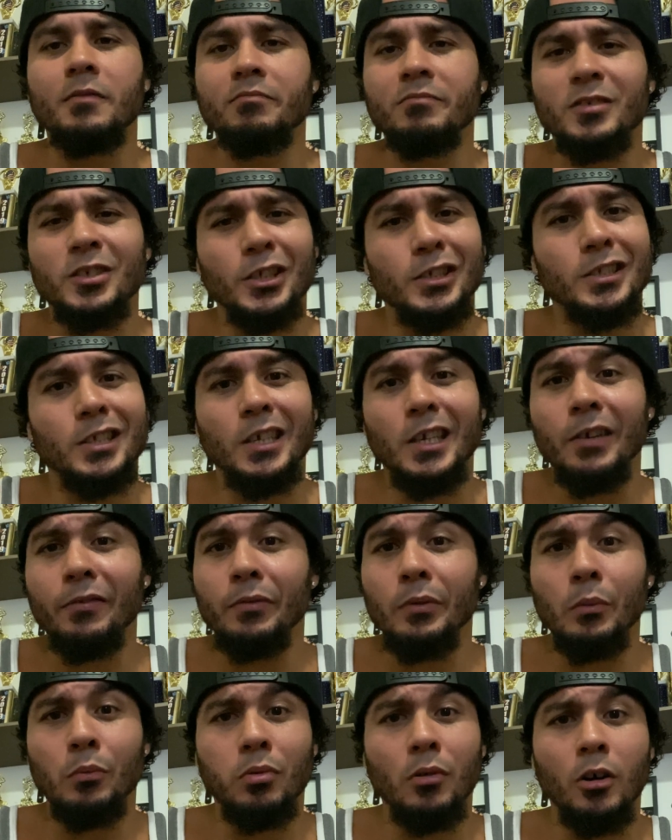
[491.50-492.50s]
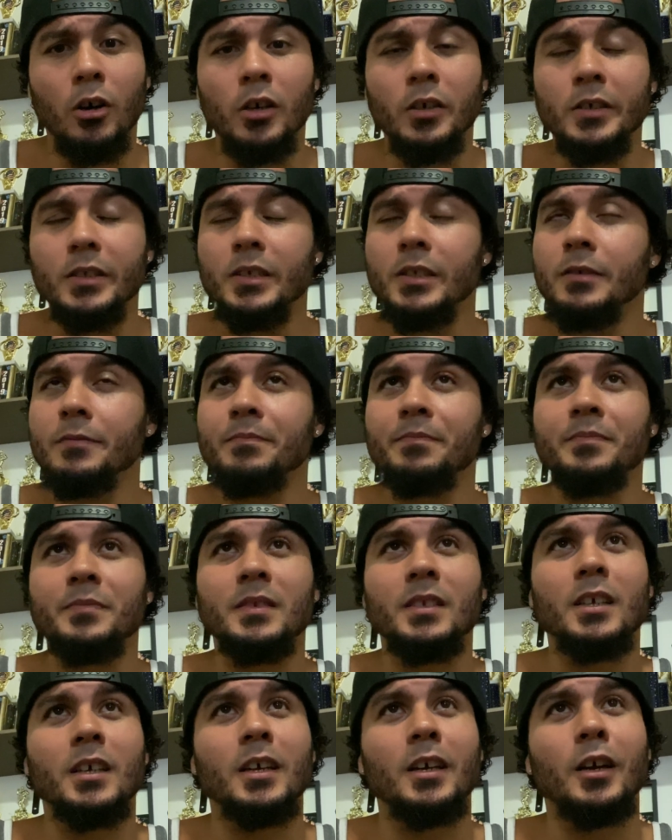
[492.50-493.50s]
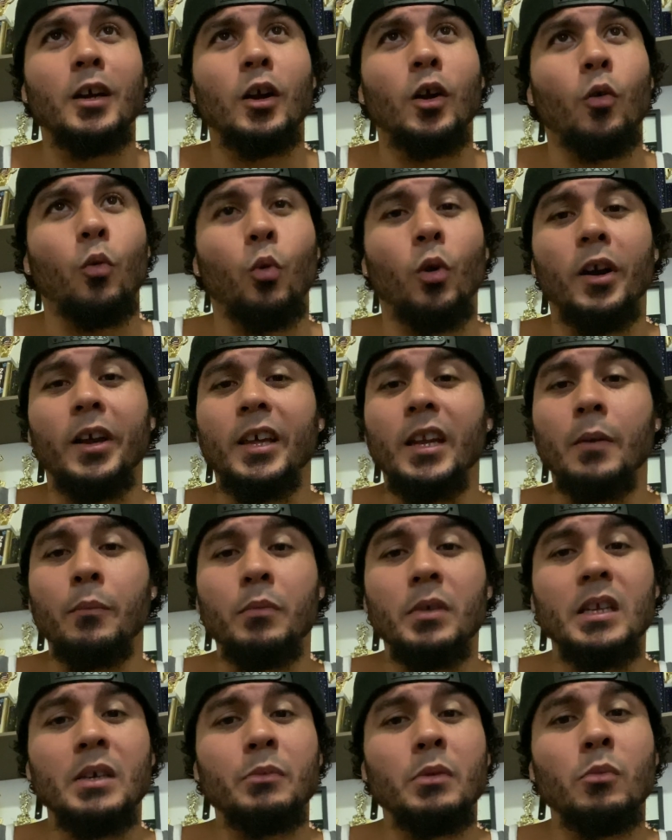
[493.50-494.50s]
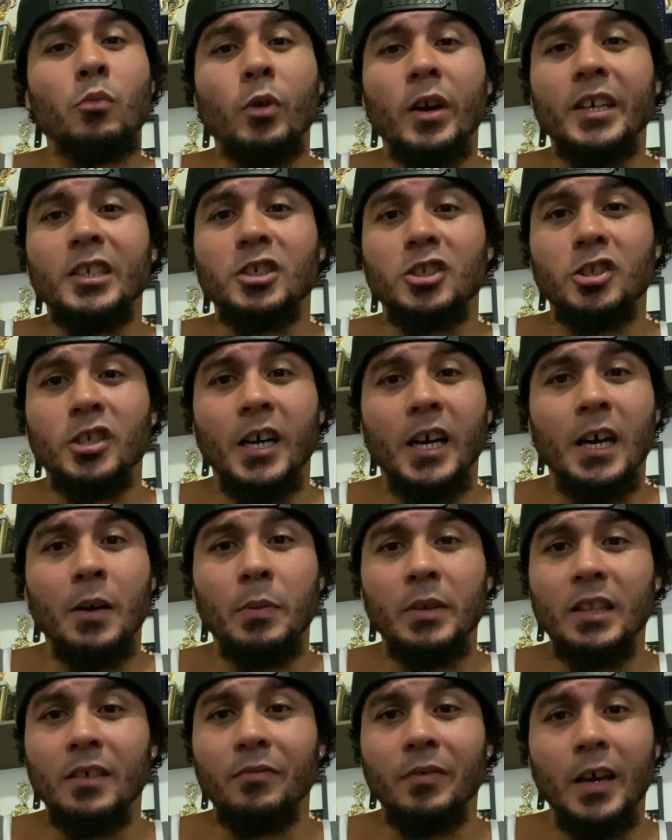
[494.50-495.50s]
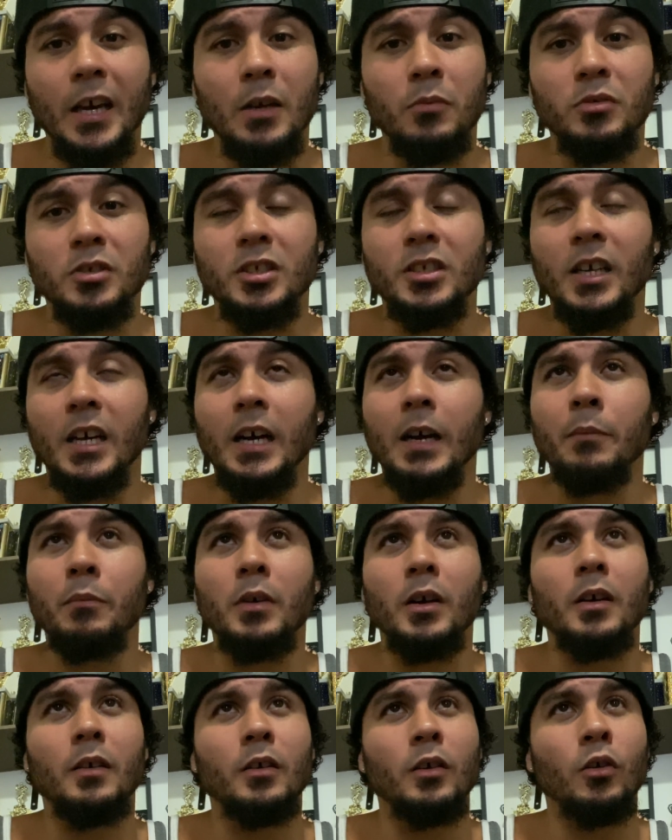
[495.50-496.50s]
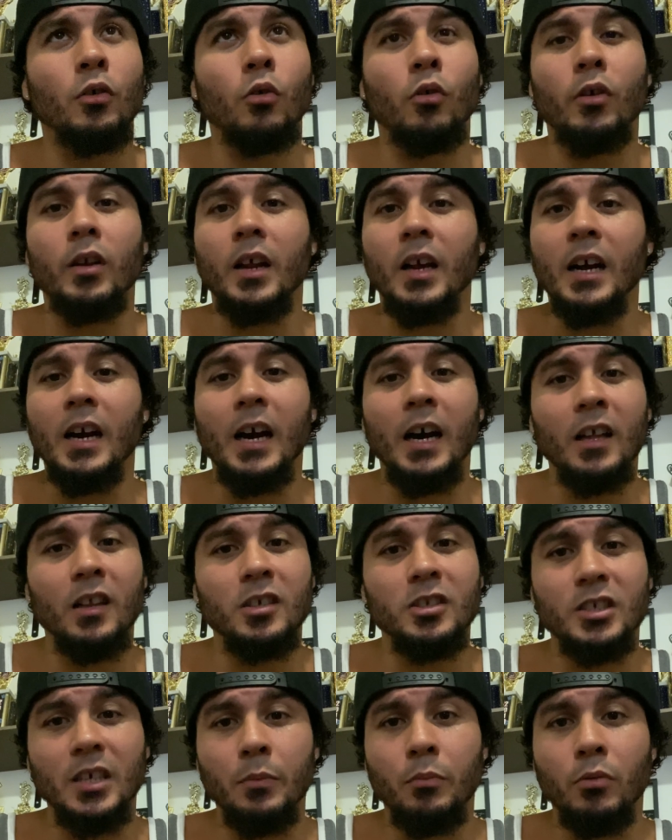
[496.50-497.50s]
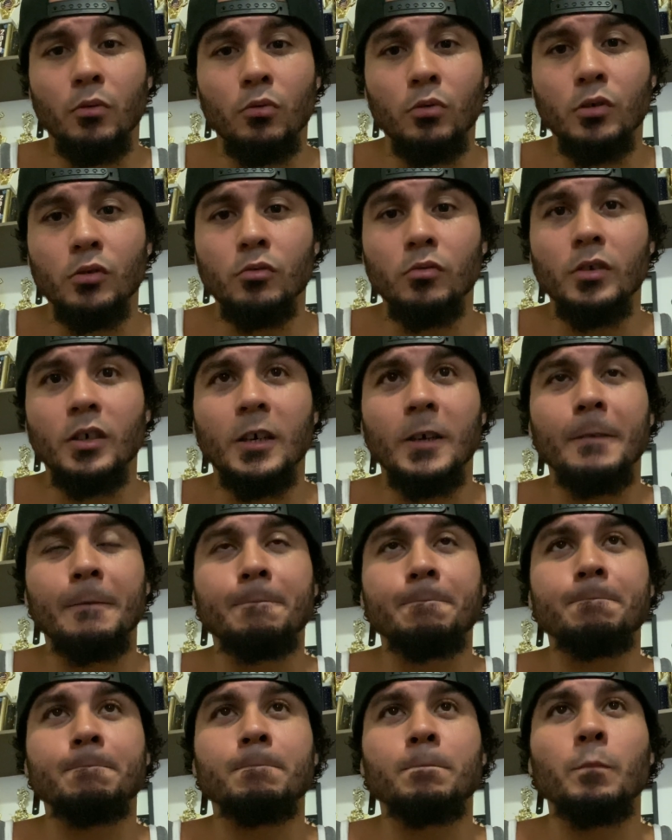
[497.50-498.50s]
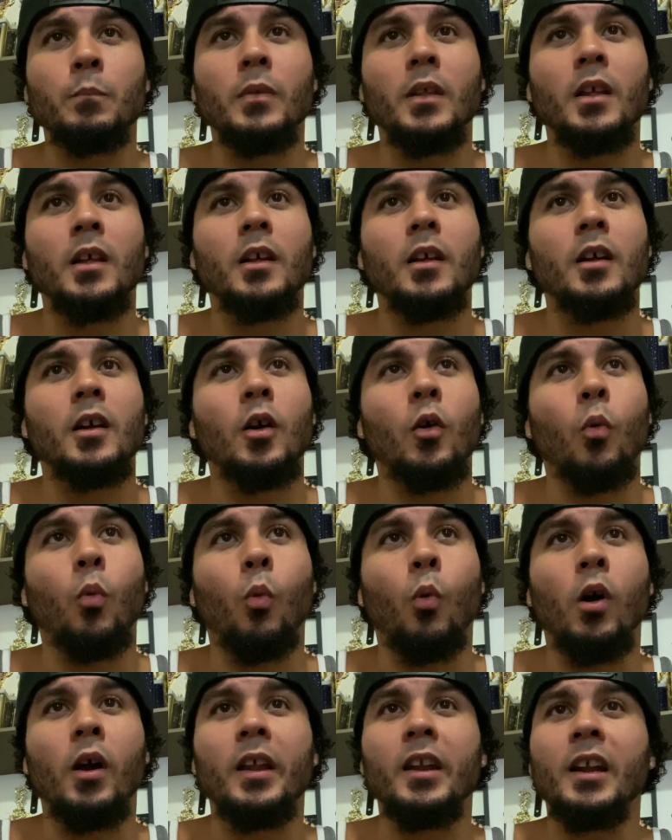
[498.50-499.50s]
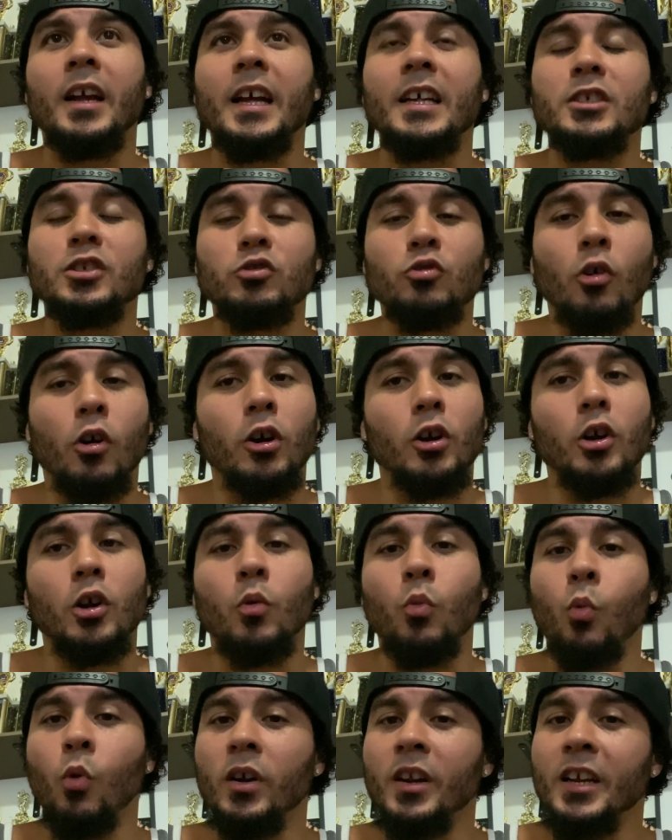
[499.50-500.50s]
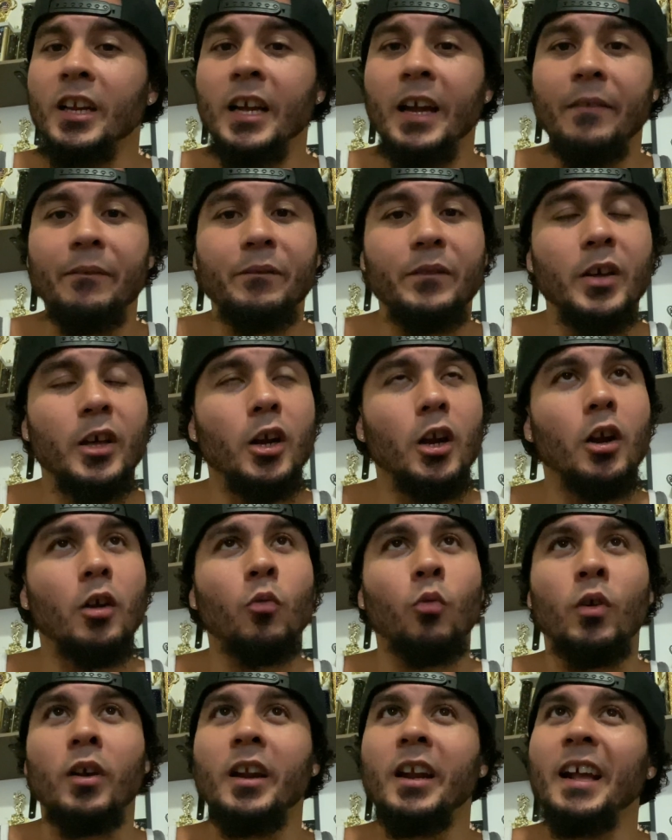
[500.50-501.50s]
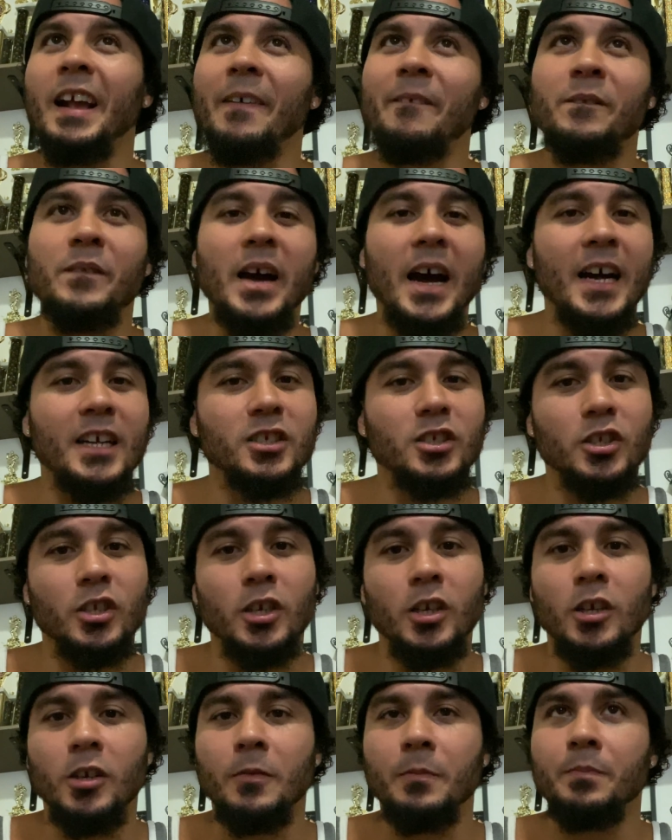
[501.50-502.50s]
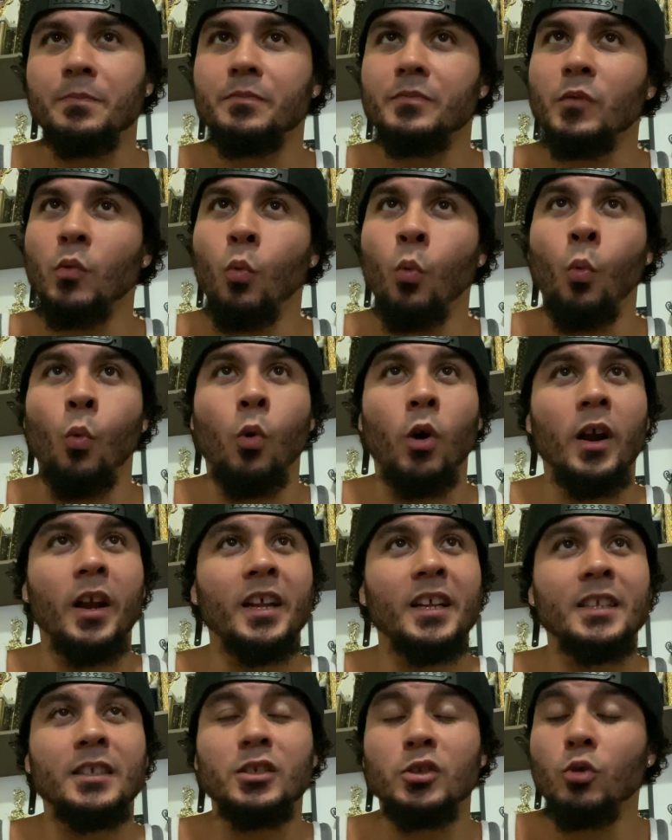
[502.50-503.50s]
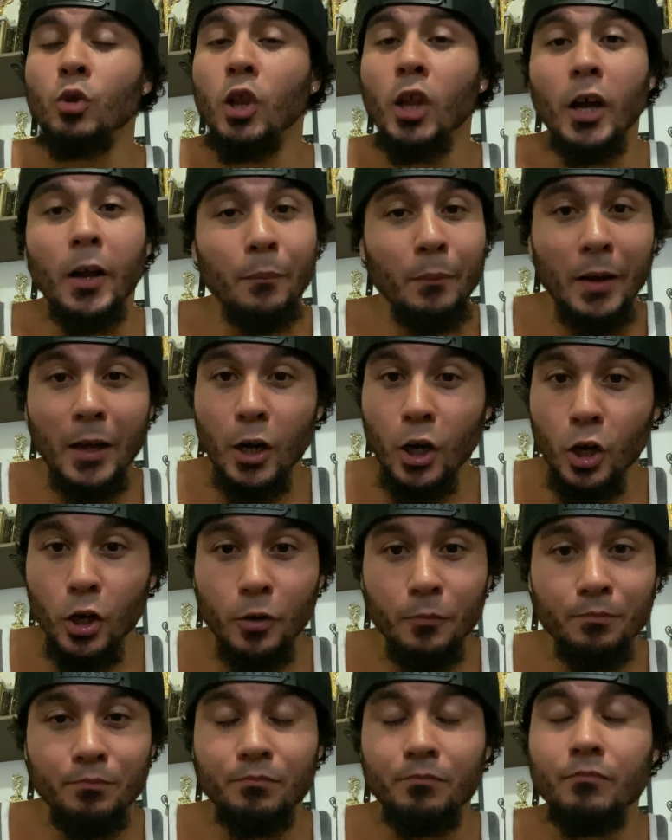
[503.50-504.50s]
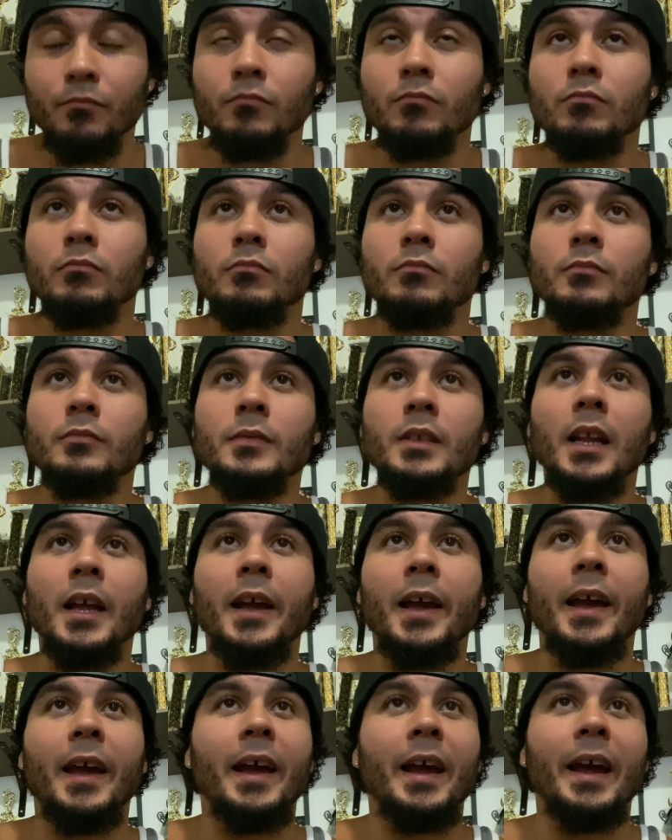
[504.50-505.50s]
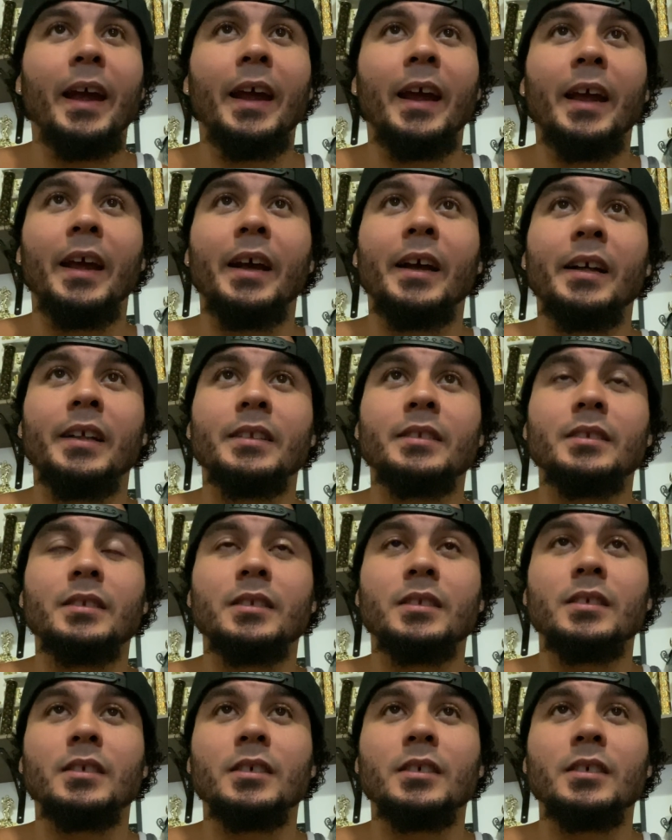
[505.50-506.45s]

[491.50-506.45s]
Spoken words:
just a kid from the Bronx, working a minimum wage job at the vitamin shop, going to college at Baruch, wanting to get stronger, wanting to get fitter, wanting to get faster, wanting to look better. And